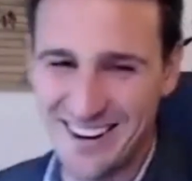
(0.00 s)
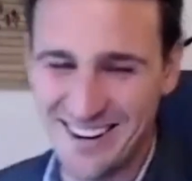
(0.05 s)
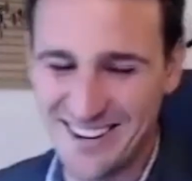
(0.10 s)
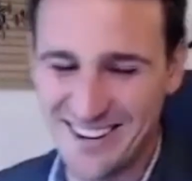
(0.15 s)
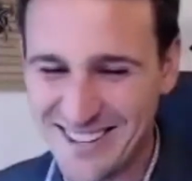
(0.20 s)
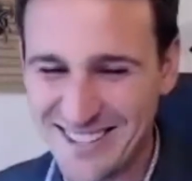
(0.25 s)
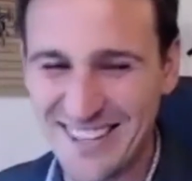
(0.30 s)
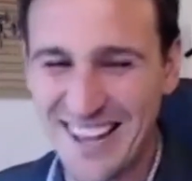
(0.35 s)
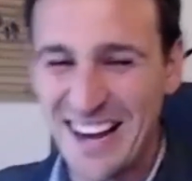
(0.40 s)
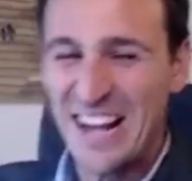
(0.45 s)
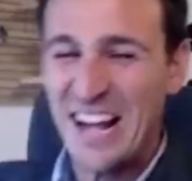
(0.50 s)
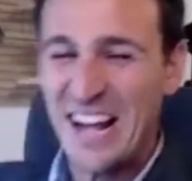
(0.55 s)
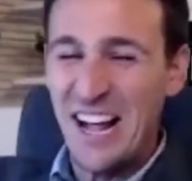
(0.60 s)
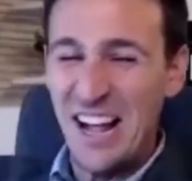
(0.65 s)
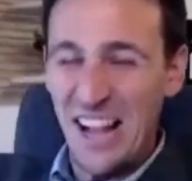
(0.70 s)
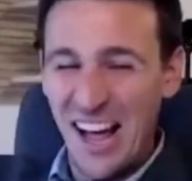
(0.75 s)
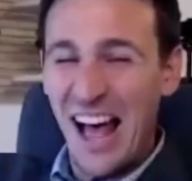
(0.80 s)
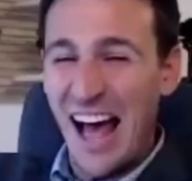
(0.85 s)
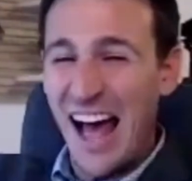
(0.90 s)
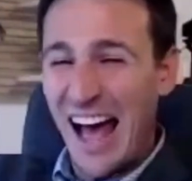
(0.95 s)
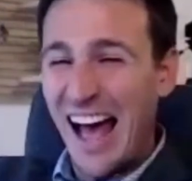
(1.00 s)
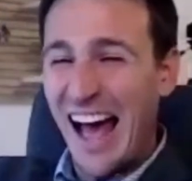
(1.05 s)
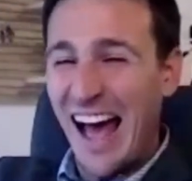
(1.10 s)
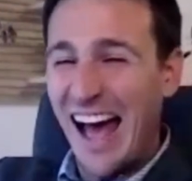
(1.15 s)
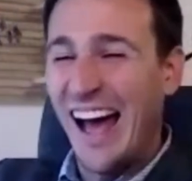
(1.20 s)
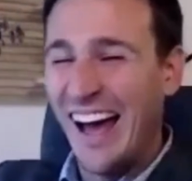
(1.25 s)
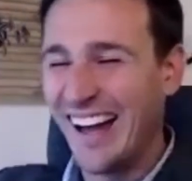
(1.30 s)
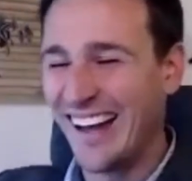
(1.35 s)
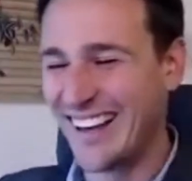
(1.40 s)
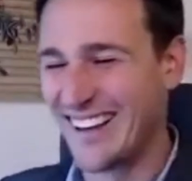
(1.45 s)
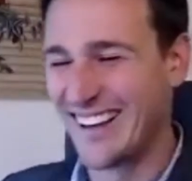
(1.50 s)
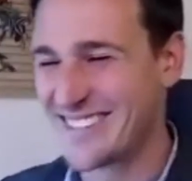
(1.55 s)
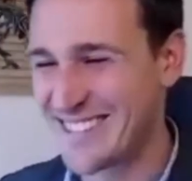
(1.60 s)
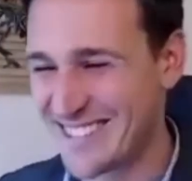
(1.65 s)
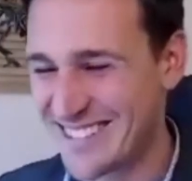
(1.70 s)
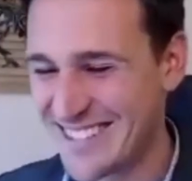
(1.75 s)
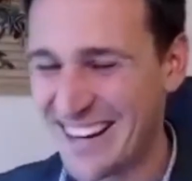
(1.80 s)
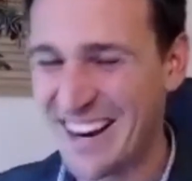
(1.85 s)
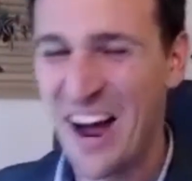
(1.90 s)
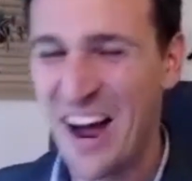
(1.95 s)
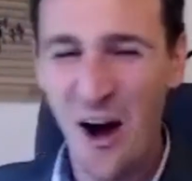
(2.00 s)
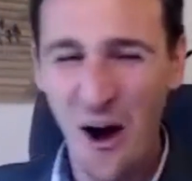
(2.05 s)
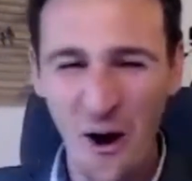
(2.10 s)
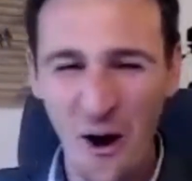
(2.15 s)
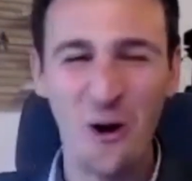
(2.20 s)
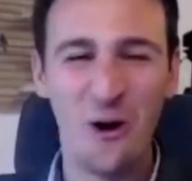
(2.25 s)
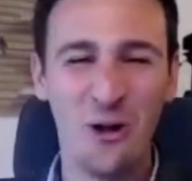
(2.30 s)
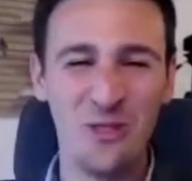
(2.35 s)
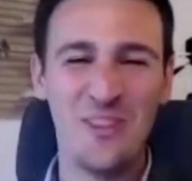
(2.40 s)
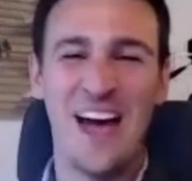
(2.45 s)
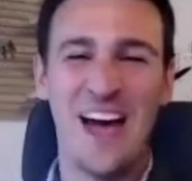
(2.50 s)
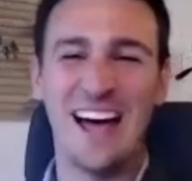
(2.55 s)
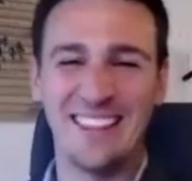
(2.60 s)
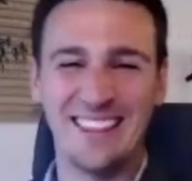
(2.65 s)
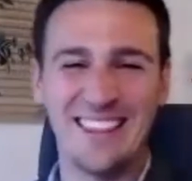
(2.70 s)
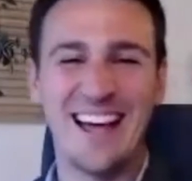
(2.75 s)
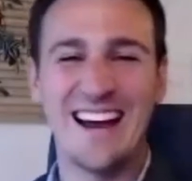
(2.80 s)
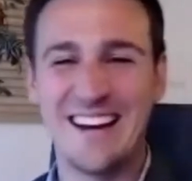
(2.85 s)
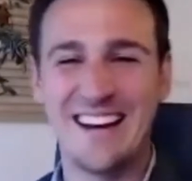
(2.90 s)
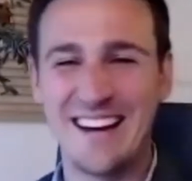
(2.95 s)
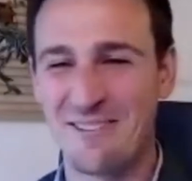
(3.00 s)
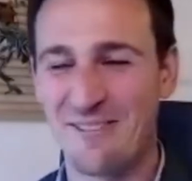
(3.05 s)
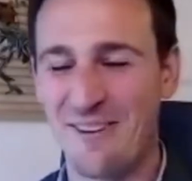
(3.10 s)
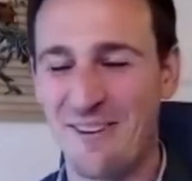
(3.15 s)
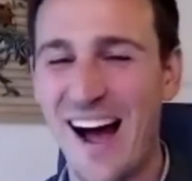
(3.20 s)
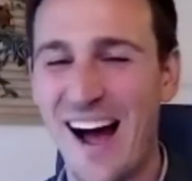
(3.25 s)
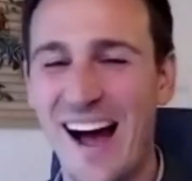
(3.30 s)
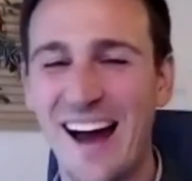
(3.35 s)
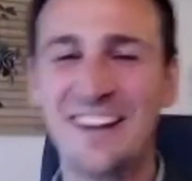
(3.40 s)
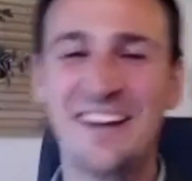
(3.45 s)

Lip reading: You're just like, ah, it's just like holding that lightning rod,